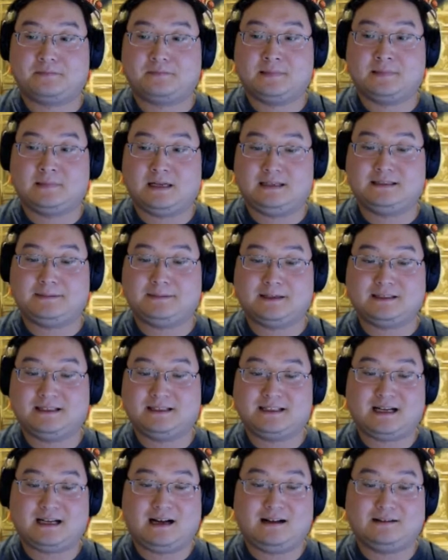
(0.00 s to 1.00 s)
especially in
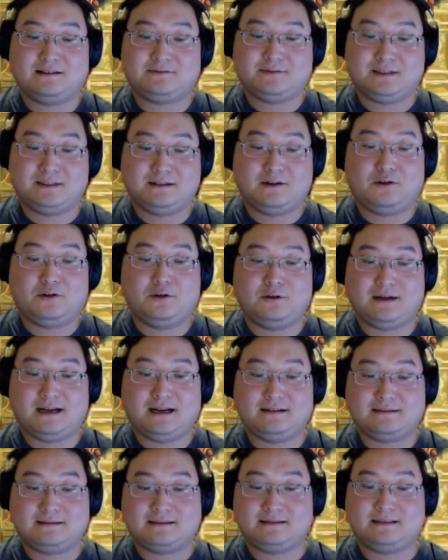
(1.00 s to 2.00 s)
college, when the
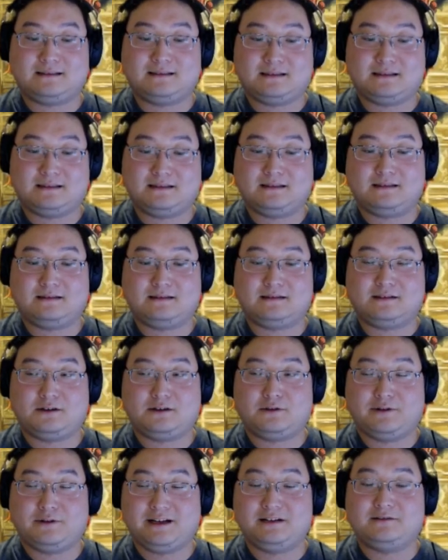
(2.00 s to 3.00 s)
whole
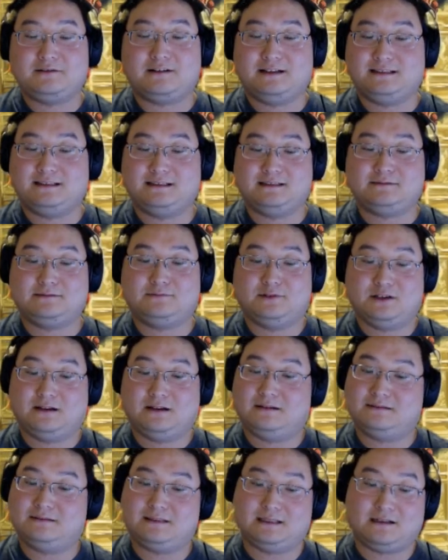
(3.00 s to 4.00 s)
Korean crisis, where I
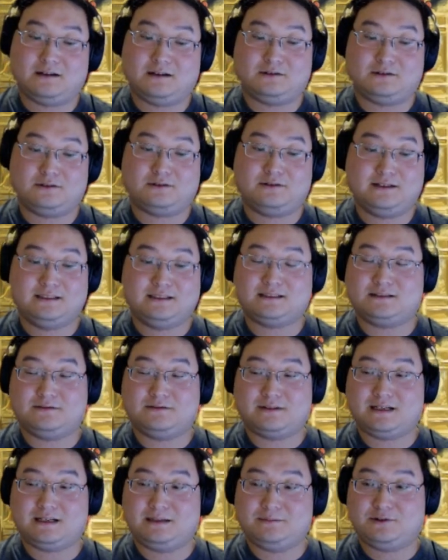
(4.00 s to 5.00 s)
was like, oh, Koreans don't
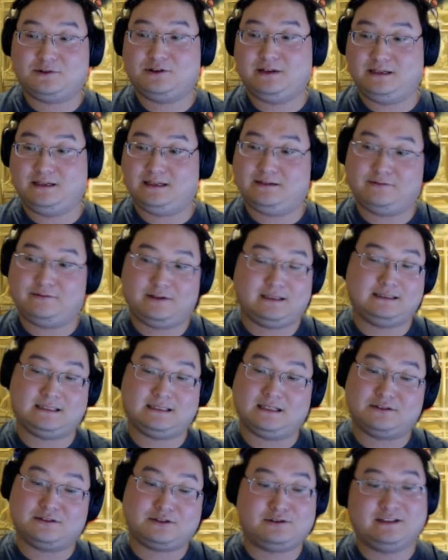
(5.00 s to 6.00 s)
think I'm Korean. And I realized
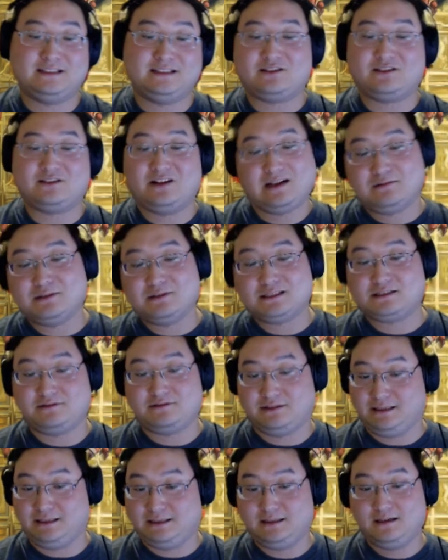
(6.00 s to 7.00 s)
other Koreans thought I was
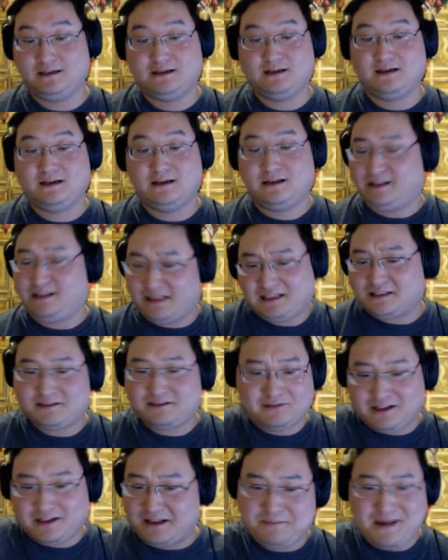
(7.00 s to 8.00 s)
Korean. That doesn't
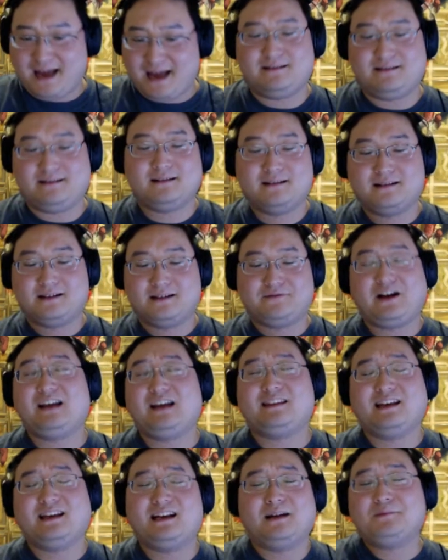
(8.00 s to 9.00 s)
really matter. If I
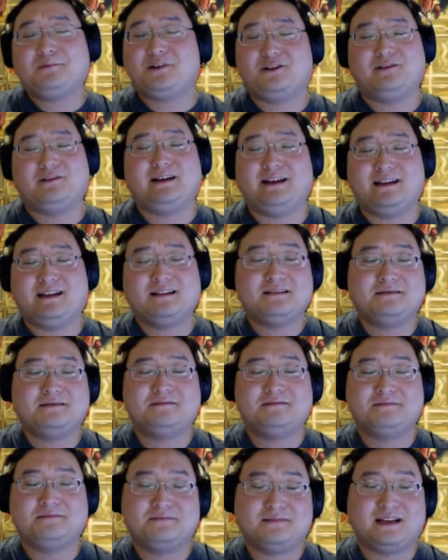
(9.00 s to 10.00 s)
think I'm Korean,
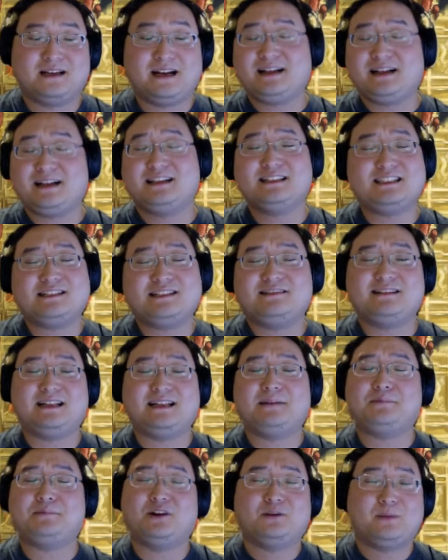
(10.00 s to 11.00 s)
and I consider
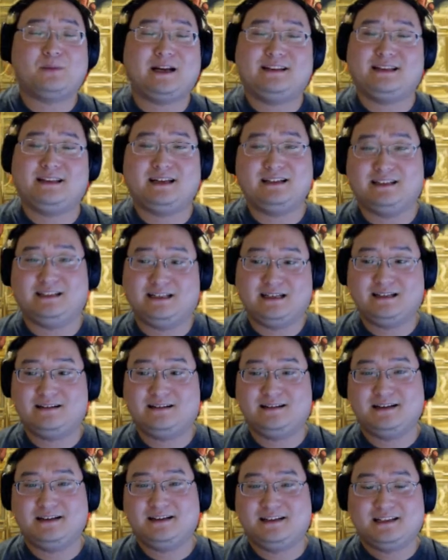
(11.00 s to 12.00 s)
that part of my identity,
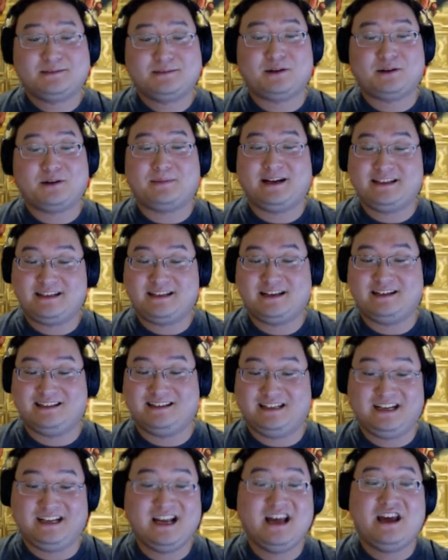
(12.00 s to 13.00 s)
it's part of my
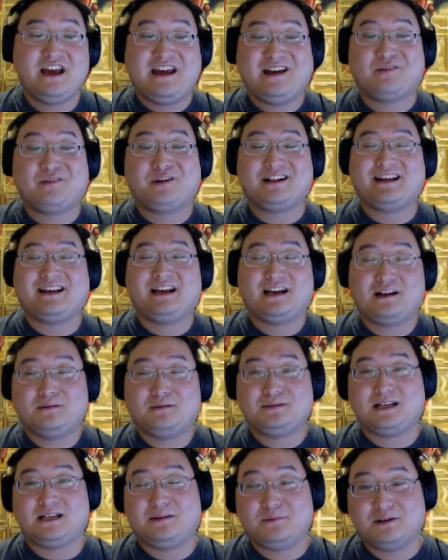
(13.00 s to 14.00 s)
identity. It really
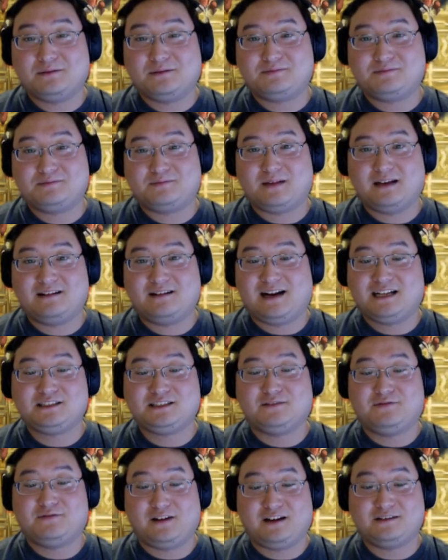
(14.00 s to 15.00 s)
helps. I'm a
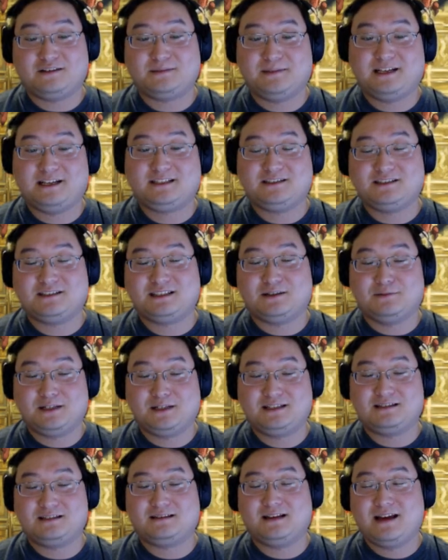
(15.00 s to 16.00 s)
international affairs major, so we
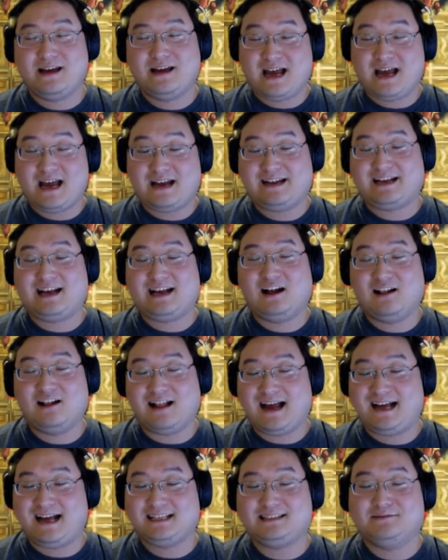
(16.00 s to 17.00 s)
had a
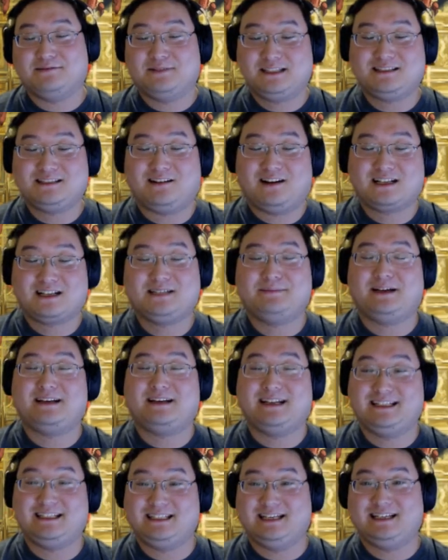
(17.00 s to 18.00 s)
class and we talked about
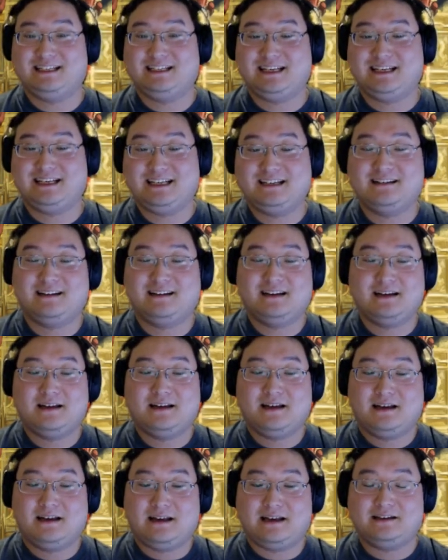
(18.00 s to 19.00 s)
identity
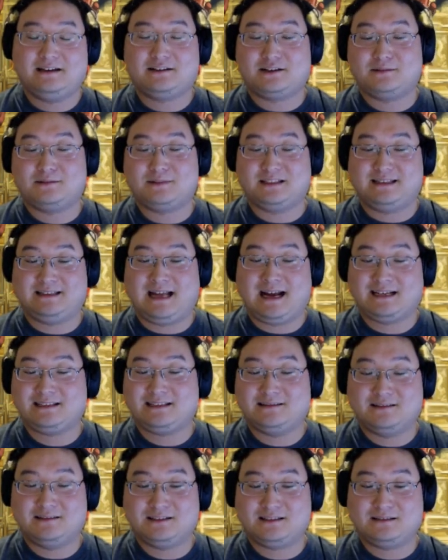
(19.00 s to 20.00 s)
in terms of
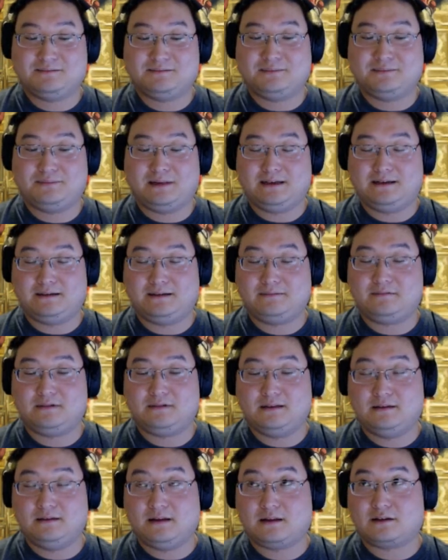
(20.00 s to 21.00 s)
nationalism, but in
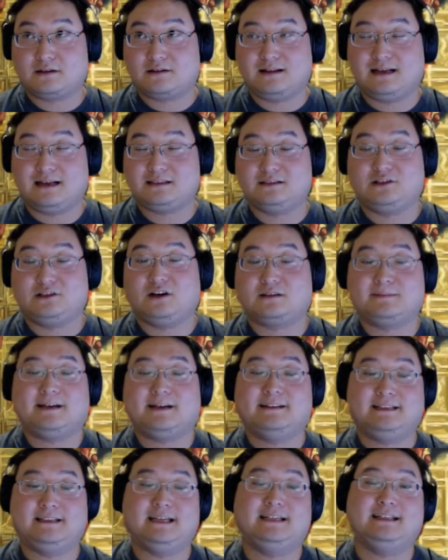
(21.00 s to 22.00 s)
another class we talked about
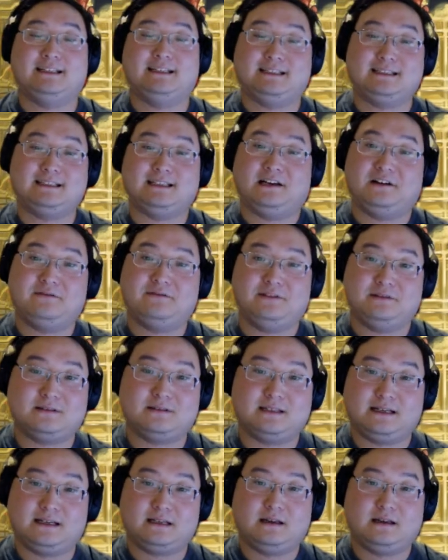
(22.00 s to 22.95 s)
identity itself, and it's like,